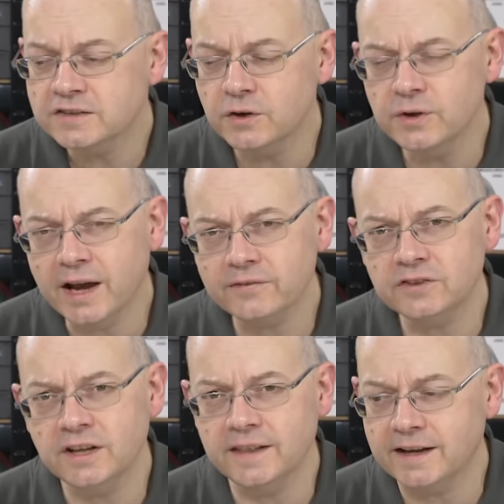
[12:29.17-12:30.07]
So you have
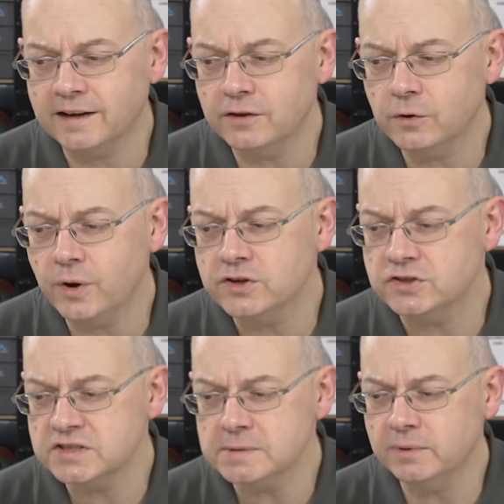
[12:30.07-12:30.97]
to take that out of the
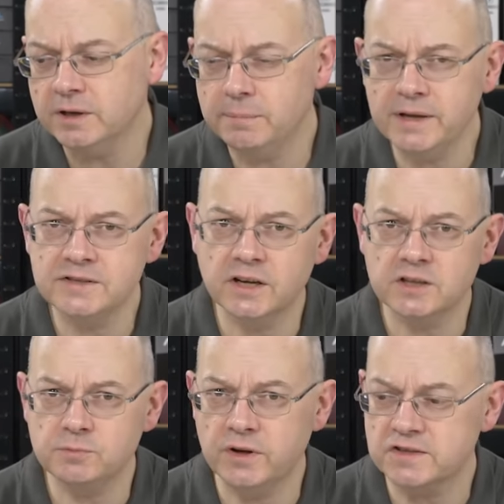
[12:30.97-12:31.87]
equation. Similarly, P C I
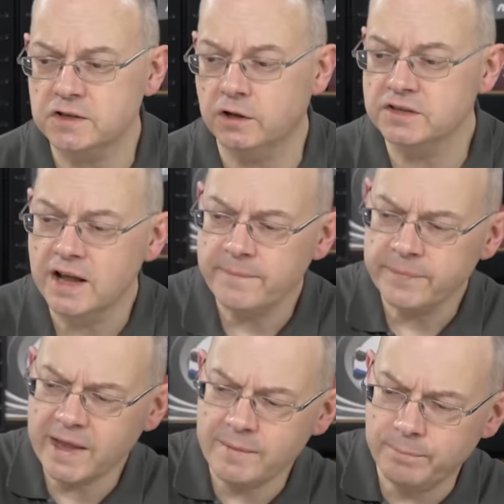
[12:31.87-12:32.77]
Express slots,
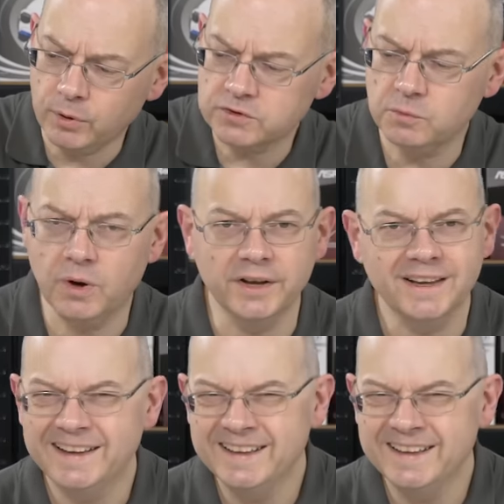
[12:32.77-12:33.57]
that bottom one,